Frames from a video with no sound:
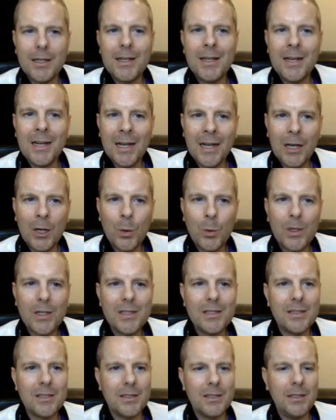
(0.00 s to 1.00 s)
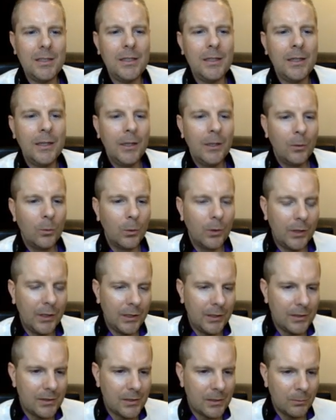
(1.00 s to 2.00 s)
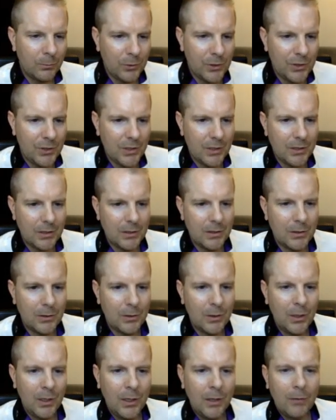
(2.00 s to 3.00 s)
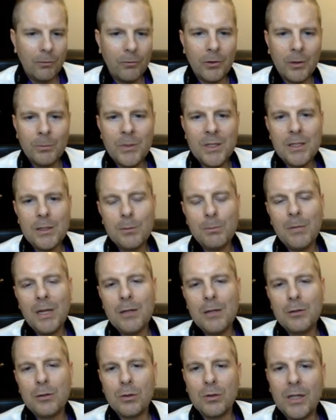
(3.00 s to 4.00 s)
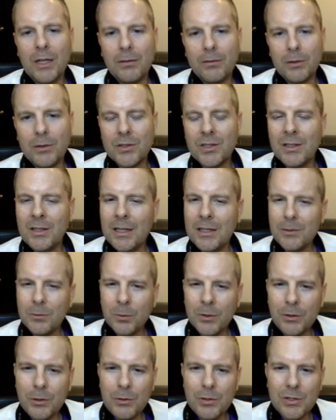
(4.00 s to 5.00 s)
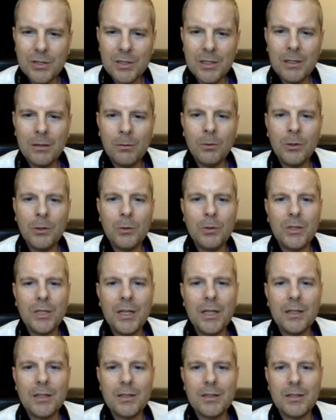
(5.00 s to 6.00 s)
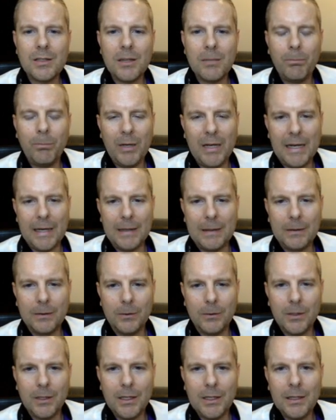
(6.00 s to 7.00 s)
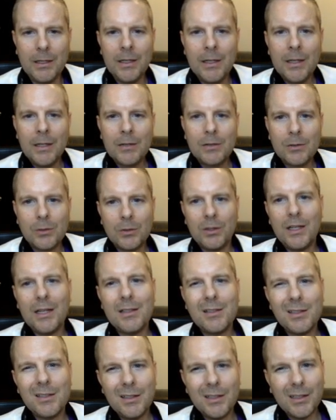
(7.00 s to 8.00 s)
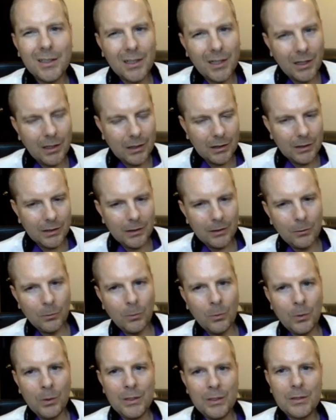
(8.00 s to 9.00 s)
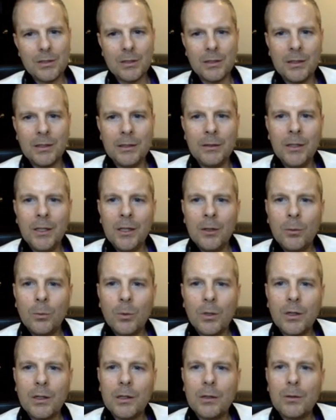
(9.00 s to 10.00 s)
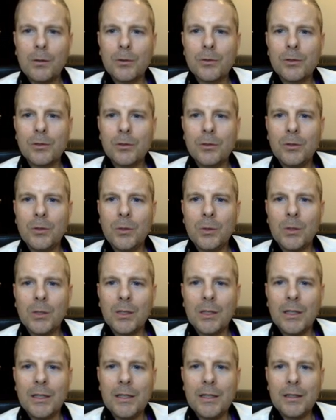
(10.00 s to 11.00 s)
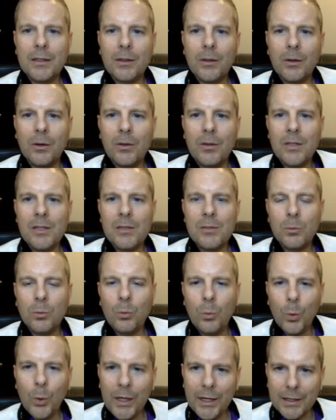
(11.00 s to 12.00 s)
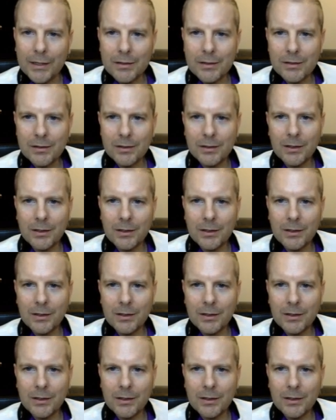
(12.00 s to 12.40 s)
Now I see we're getting some resistance from these major levels. And that's what you see when you take a step back, okay? So that's a, a clear warning sign. What I also don't like are these wicks.